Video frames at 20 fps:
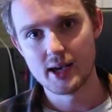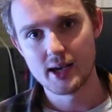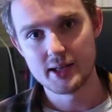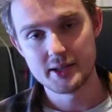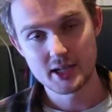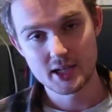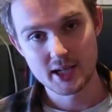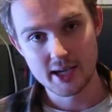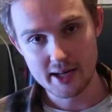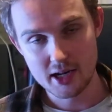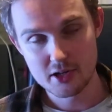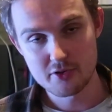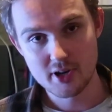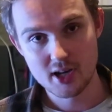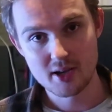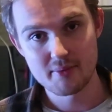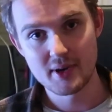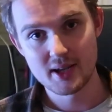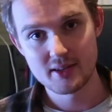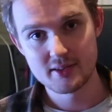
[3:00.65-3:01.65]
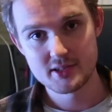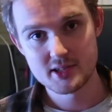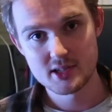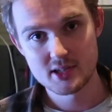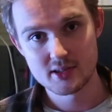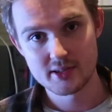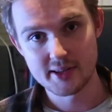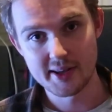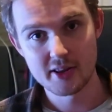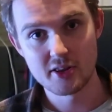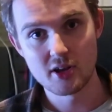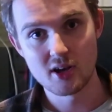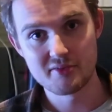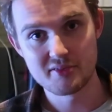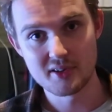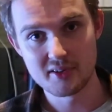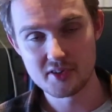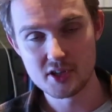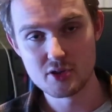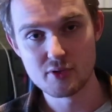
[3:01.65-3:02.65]
and I can't recommend that
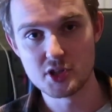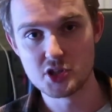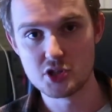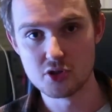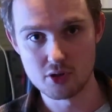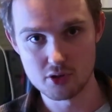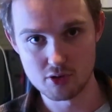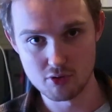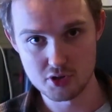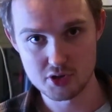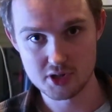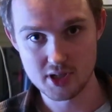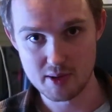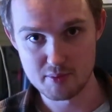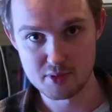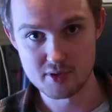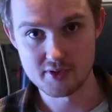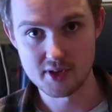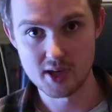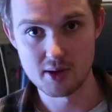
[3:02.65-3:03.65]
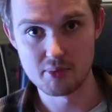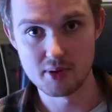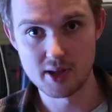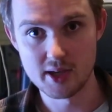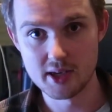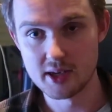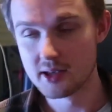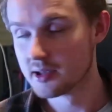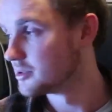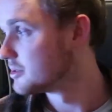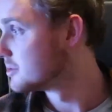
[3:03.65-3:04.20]
enough if you enjoy those types of gameplay.